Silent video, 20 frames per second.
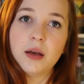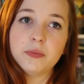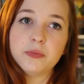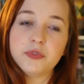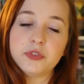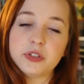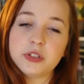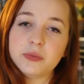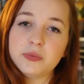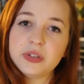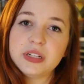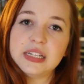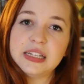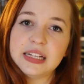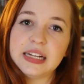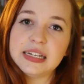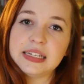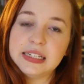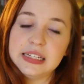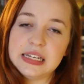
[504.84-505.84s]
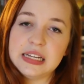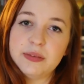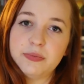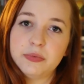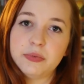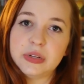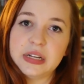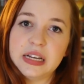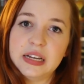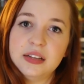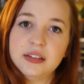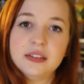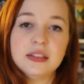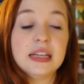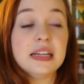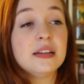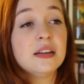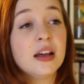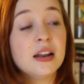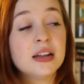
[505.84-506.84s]
for some really like deep reads.
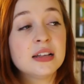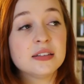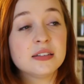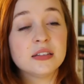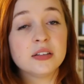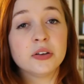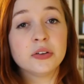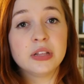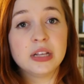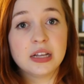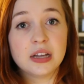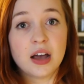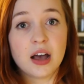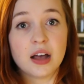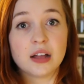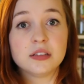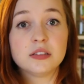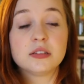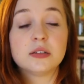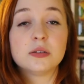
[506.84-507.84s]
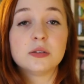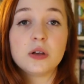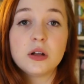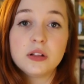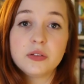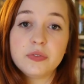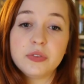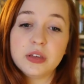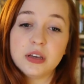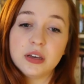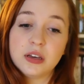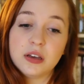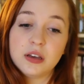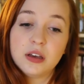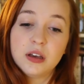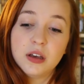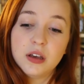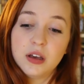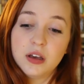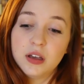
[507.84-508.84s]
Like not necessarily cuts, because all of
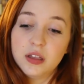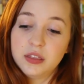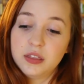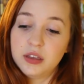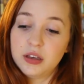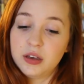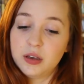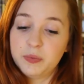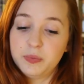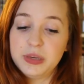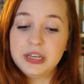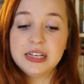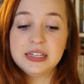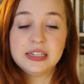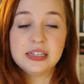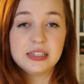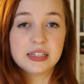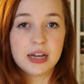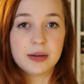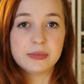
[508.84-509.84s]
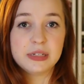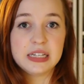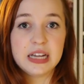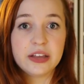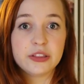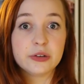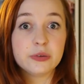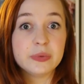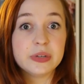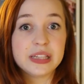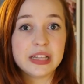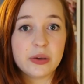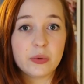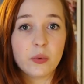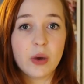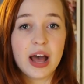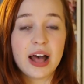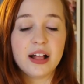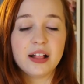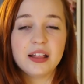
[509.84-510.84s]
the pieces come together really
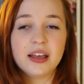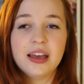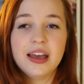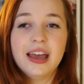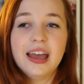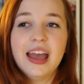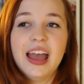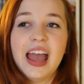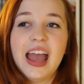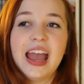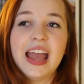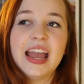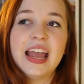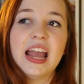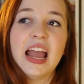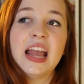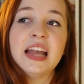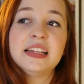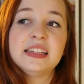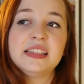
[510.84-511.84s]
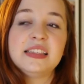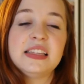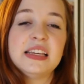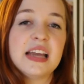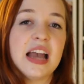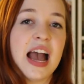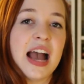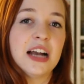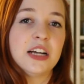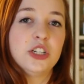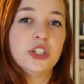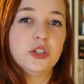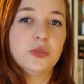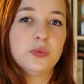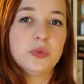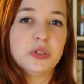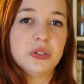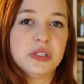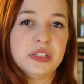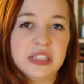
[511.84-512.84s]
well. It's the
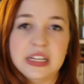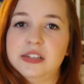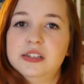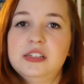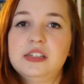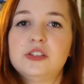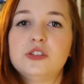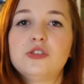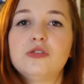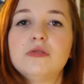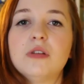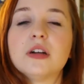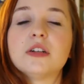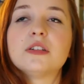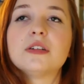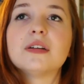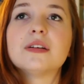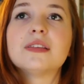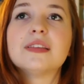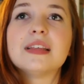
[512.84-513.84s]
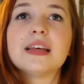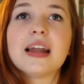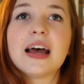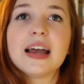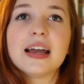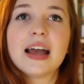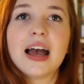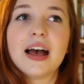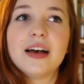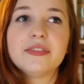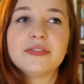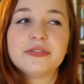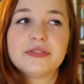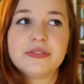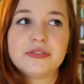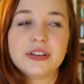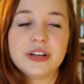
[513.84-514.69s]
actual sentence structure that I have.